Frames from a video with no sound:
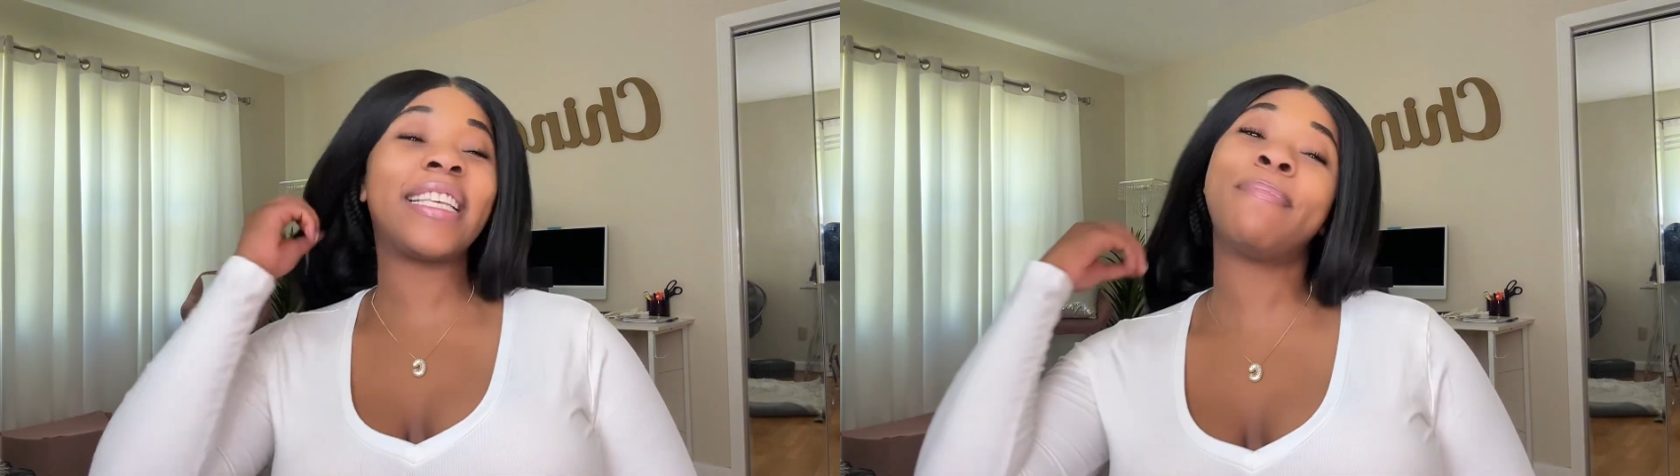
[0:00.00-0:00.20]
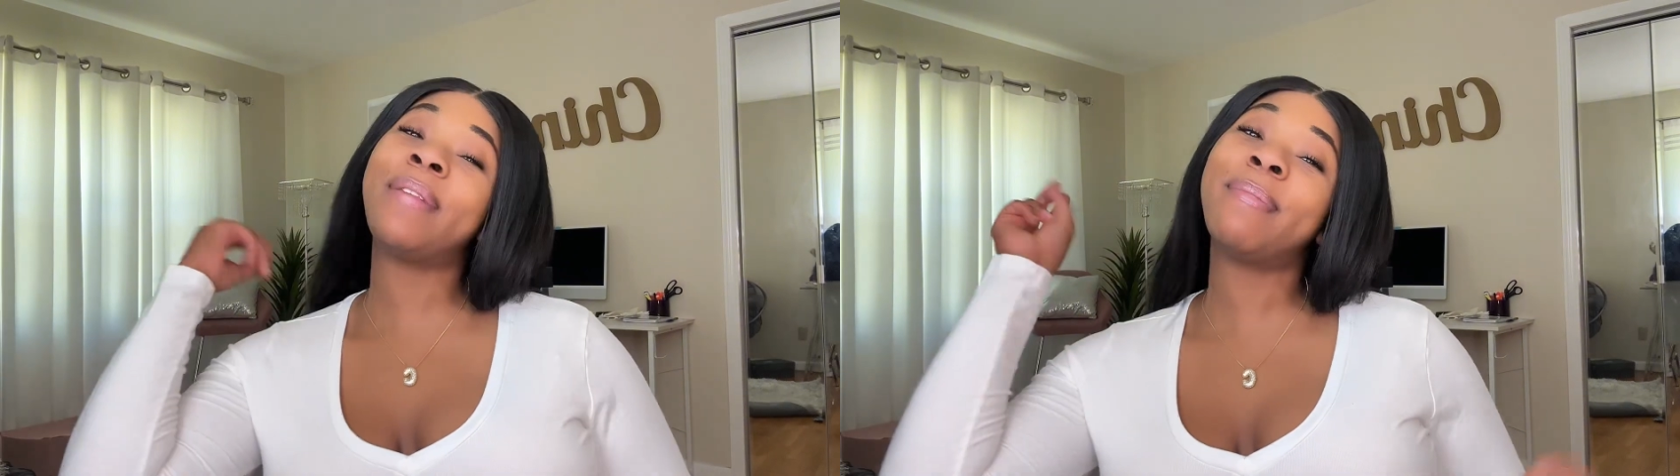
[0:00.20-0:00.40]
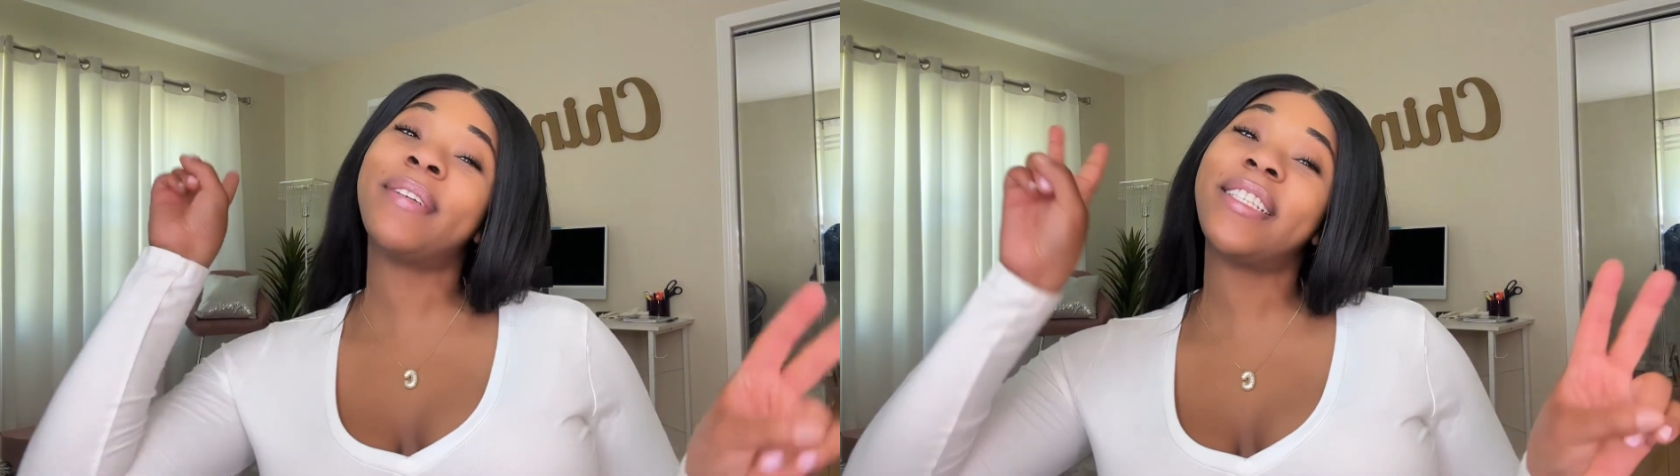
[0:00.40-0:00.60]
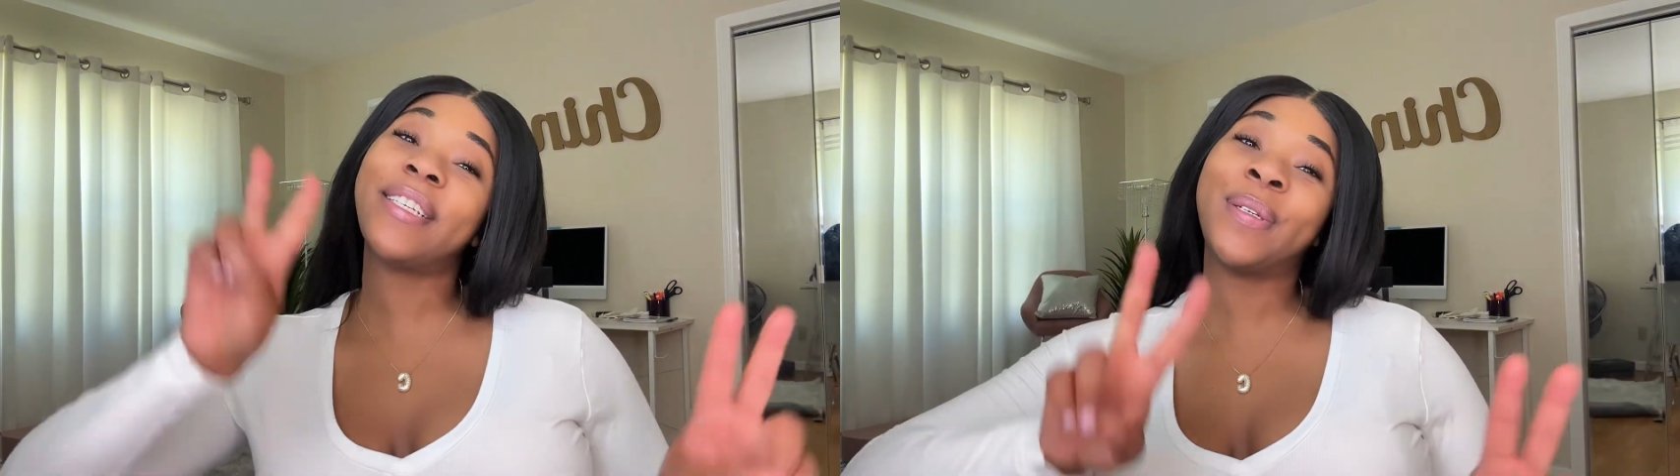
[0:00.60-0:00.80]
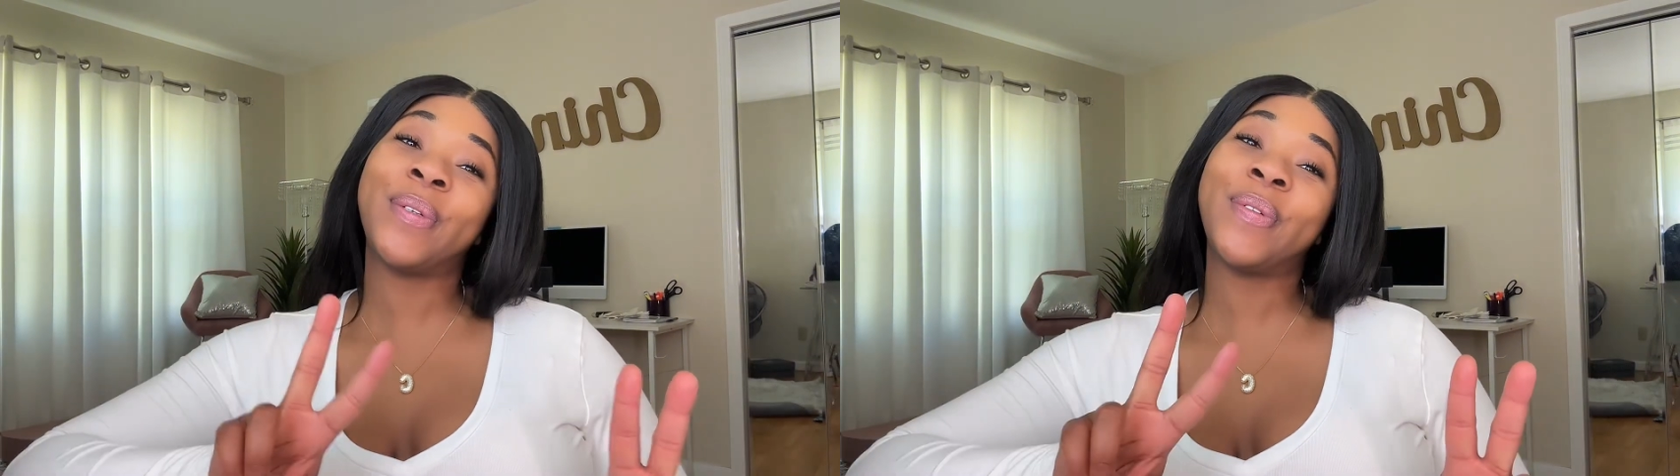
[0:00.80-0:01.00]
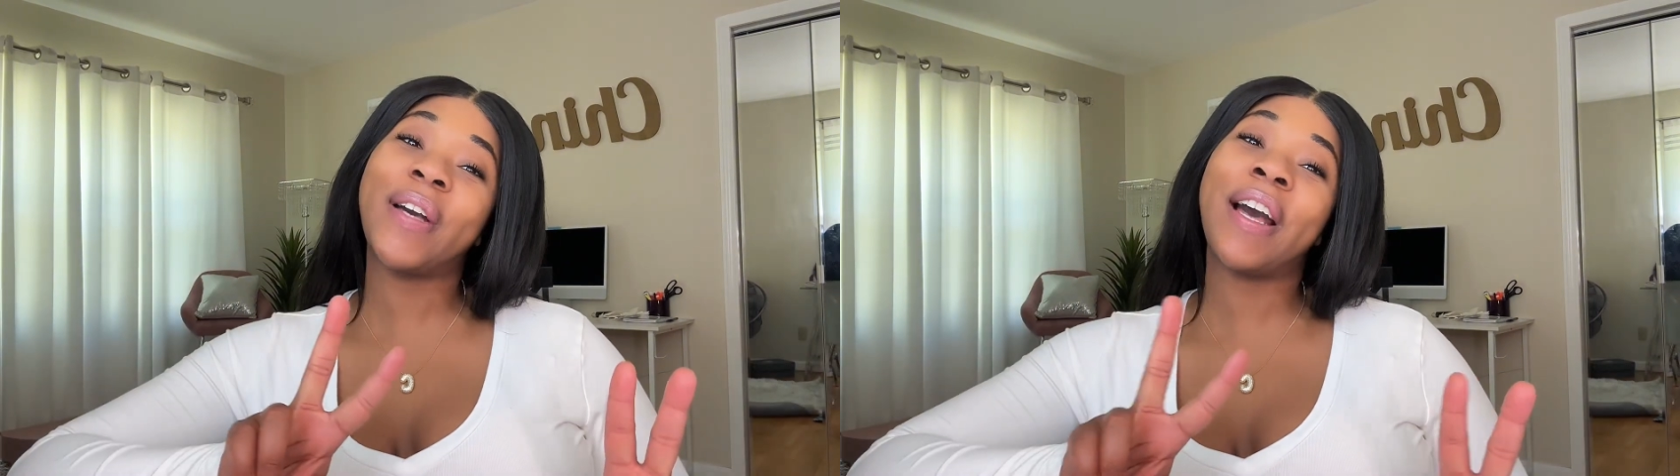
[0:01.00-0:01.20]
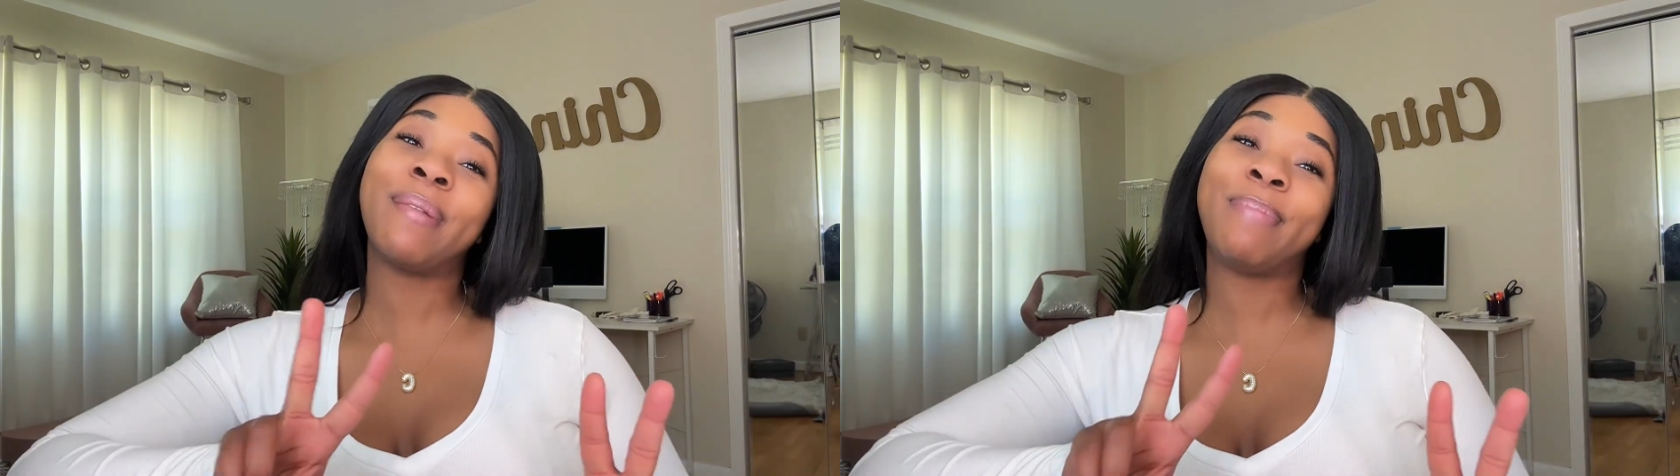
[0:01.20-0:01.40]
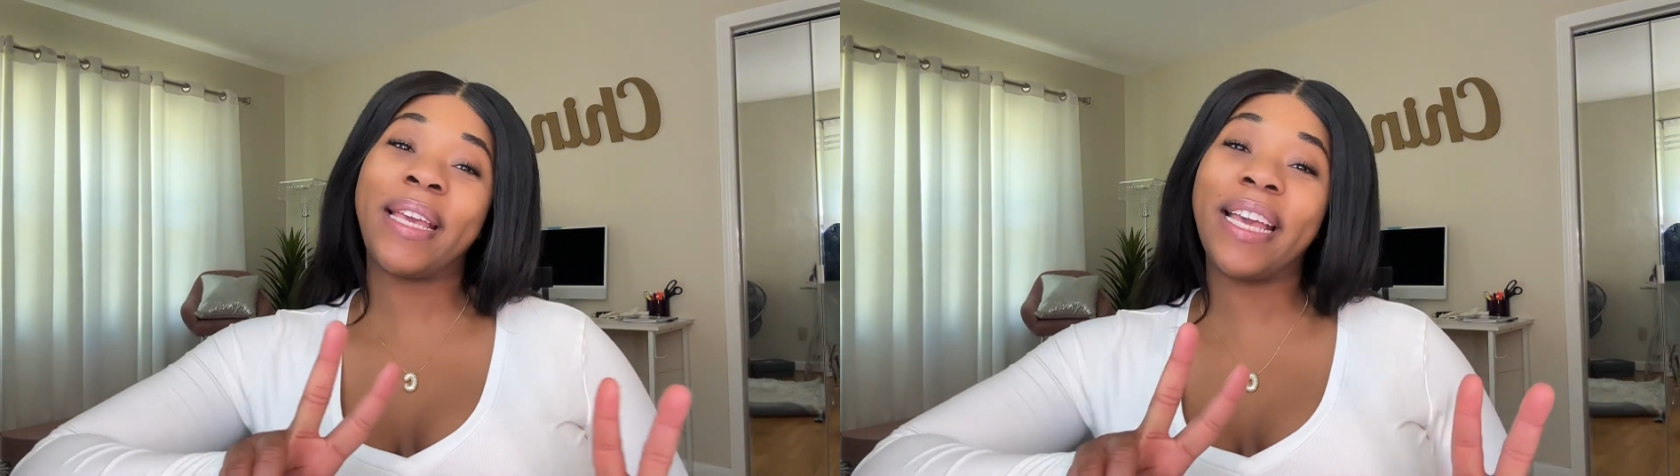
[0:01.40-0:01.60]
Tip number 2
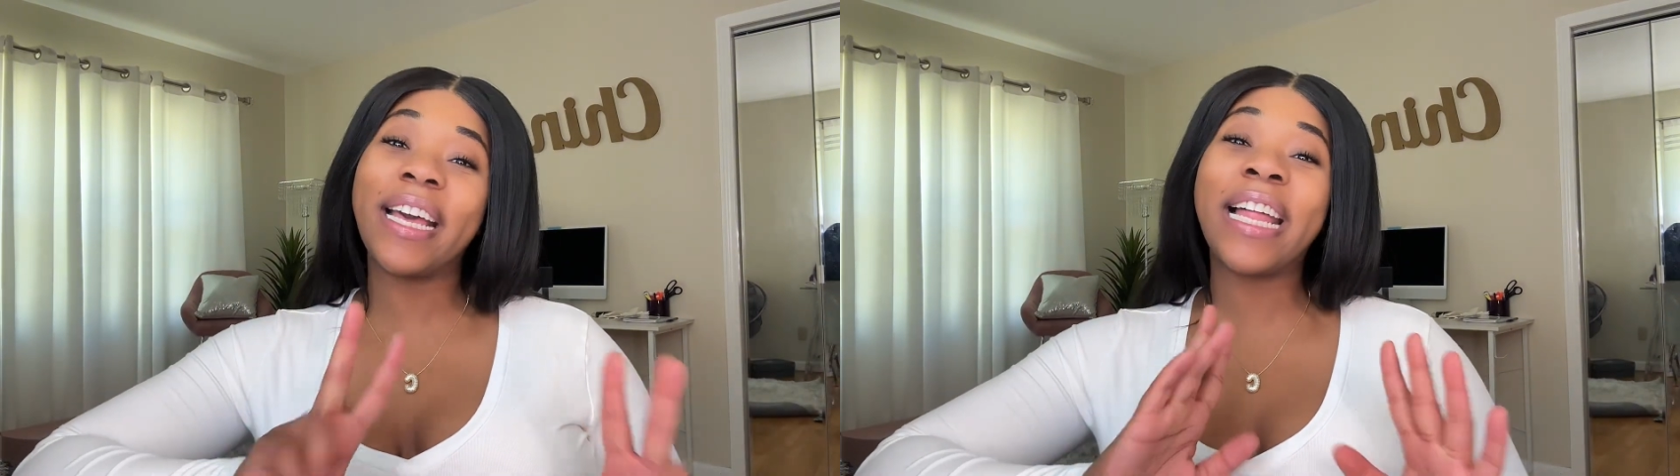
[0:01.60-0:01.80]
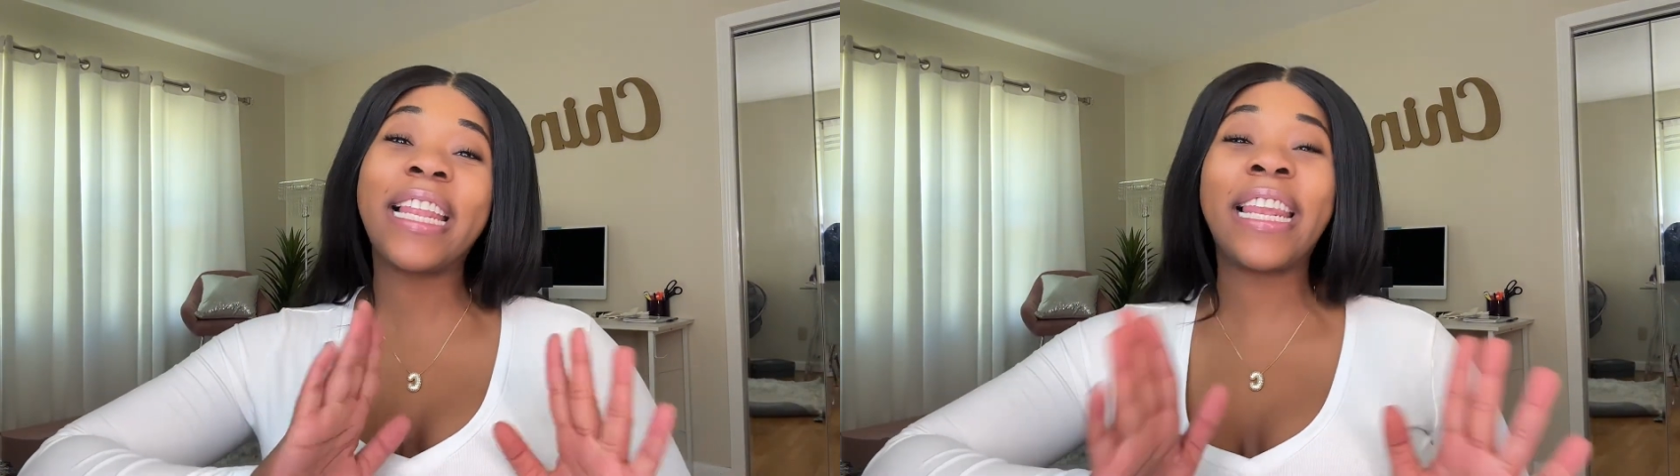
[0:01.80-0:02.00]
on being a